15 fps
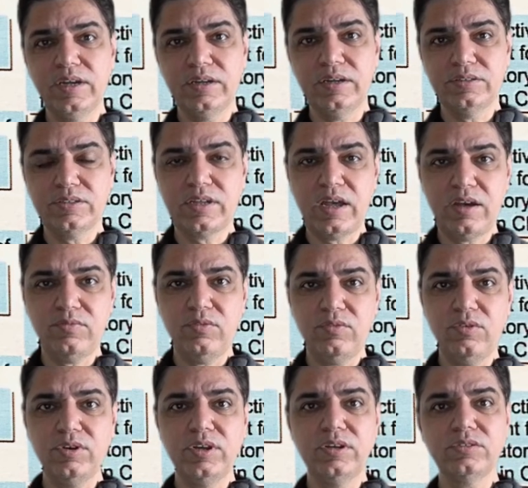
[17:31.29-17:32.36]
Staph
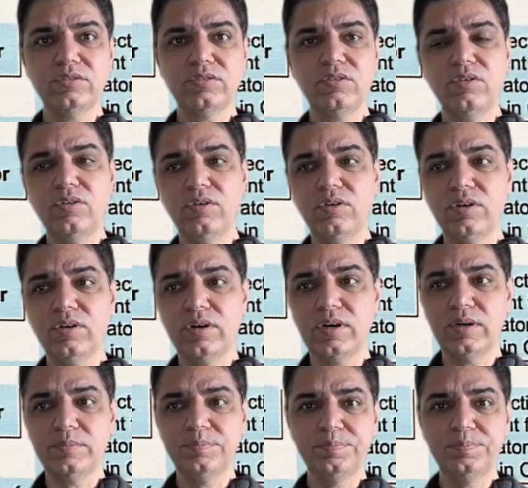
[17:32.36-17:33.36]
aureus or